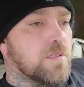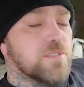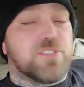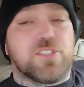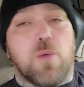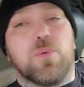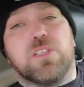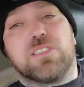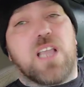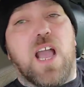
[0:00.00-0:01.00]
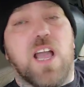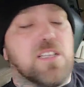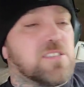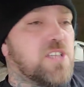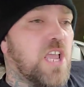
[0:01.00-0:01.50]
Some of these
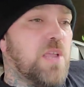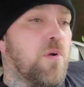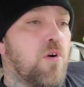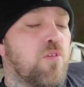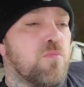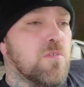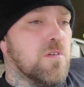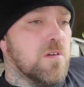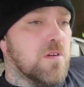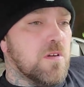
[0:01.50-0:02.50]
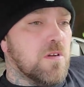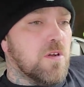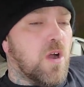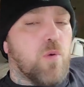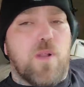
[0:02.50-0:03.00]
guys came home
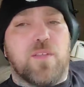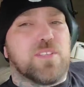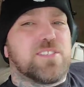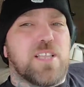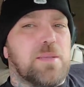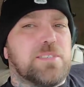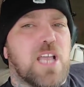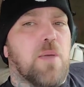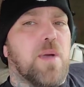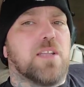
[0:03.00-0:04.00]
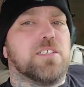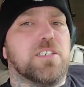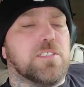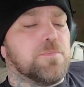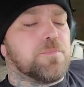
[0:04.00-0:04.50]
around the same time I
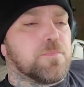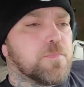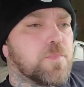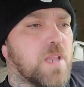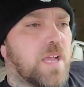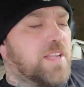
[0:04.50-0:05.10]
did. I'd